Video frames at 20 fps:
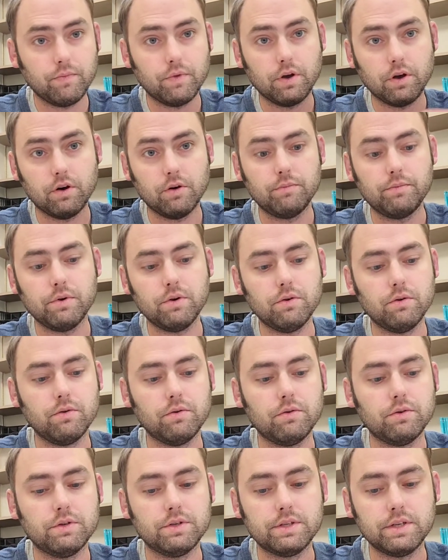help
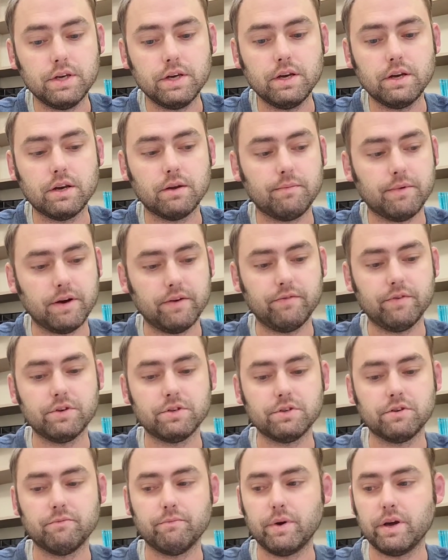you see into my
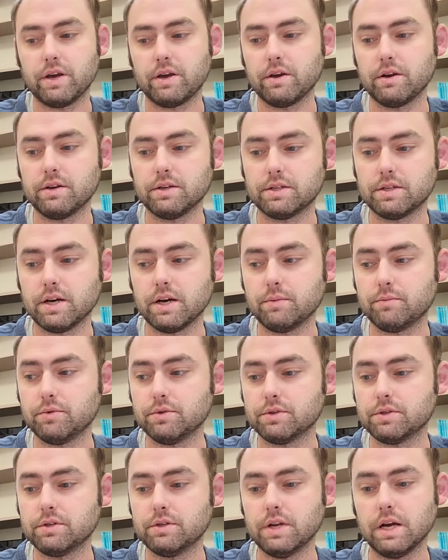vision of making disciples.